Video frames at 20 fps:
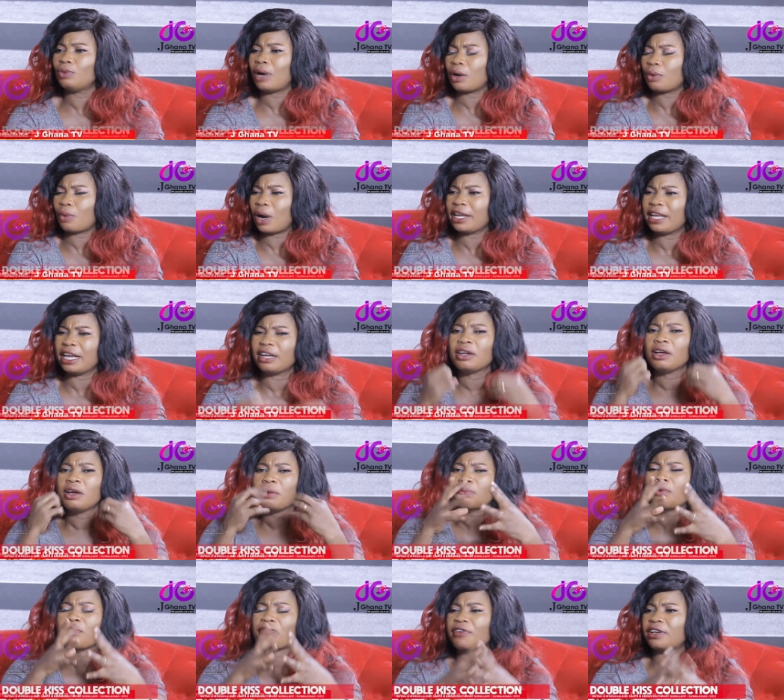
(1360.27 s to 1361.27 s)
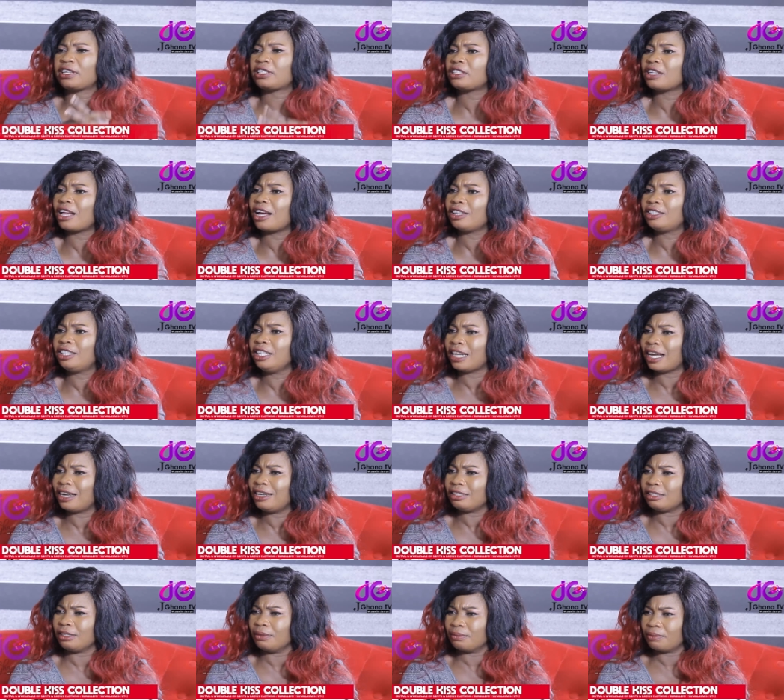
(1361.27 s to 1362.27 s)
why professional
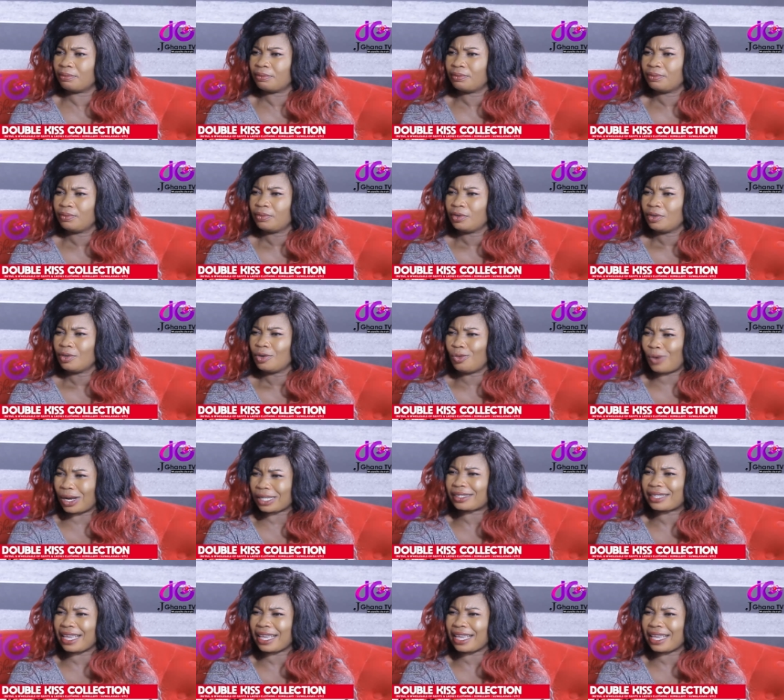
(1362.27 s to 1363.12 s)
journalism what